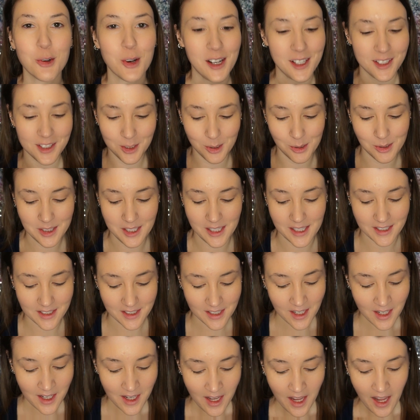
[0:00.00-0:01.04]
Translucent.
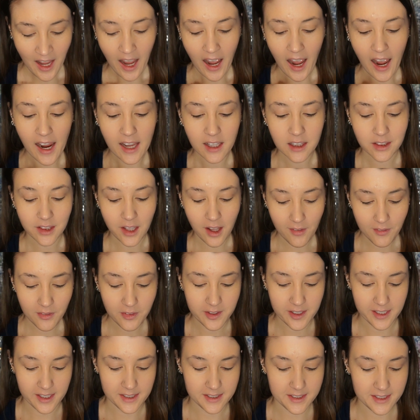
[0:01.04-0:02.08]
I love
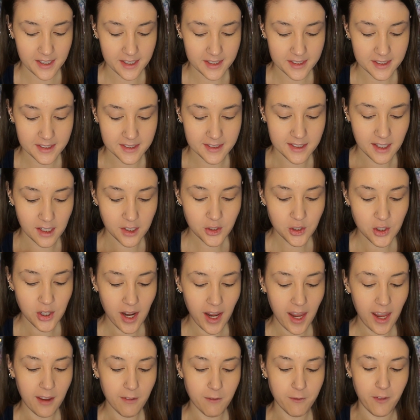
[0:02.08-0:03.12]
this. It's such
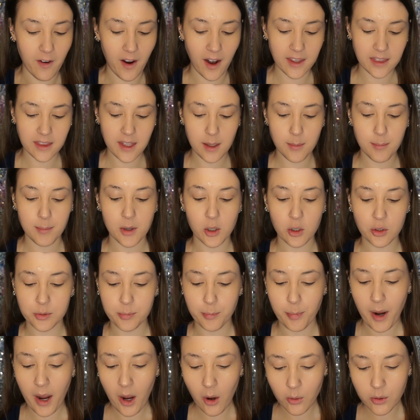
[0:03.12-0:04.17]
a finely milled
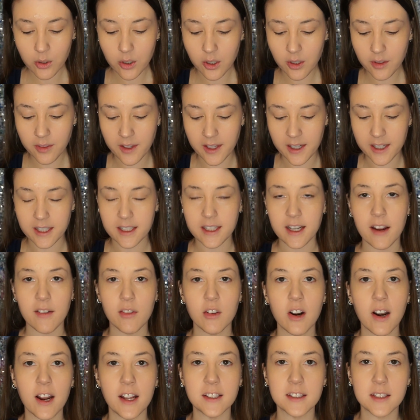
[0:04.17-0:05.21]
powder that it
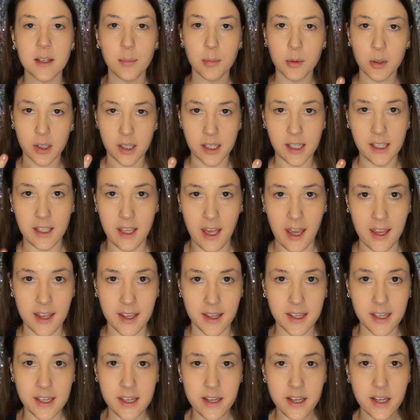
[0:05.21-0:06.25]
never ends up looking
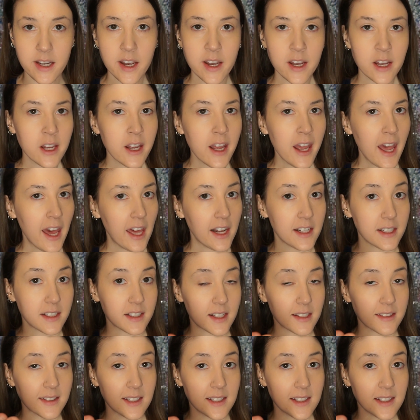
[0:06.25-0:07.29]
cakey. And it
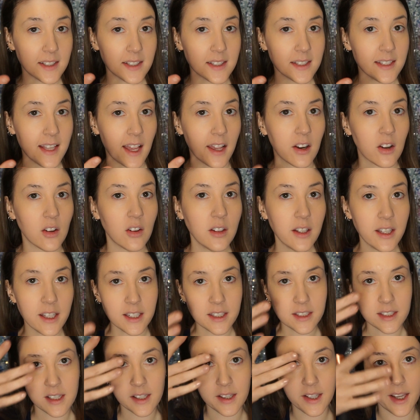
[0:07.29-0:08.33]
doesn't settle
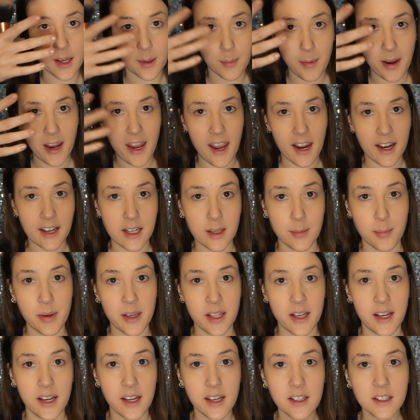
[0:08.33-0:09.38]
into like my acne
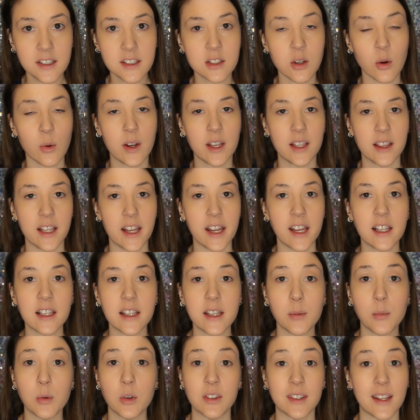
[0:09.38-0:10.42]
pitting, so it
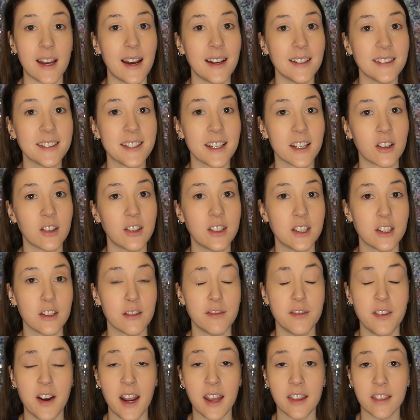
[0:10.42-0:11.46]
likely will not settle into
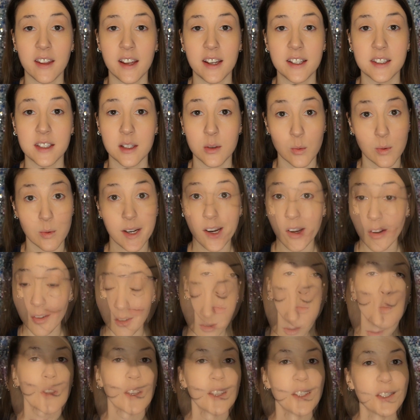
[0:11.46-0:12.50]
fine lines and
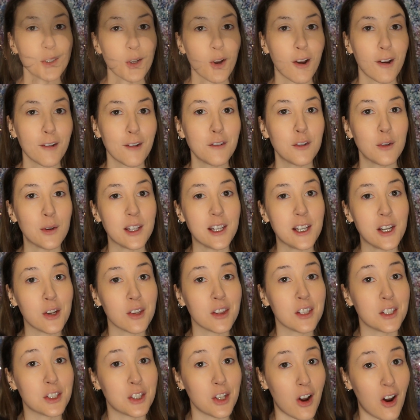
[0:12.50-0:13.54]
wrinkles. Really sorry if you can hear
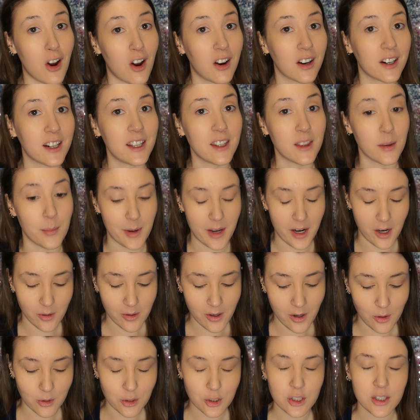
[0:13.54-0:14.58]
the dog in the
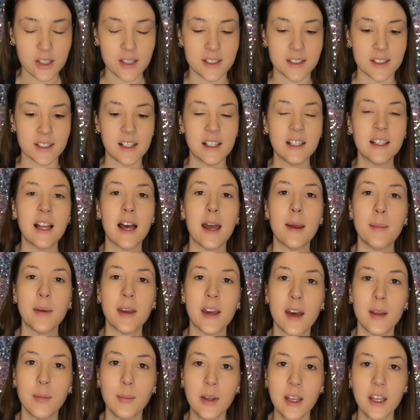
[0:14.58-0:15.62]
background. She is climbing
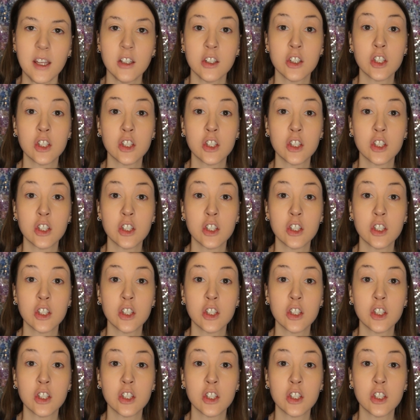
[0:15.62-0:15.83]
on me.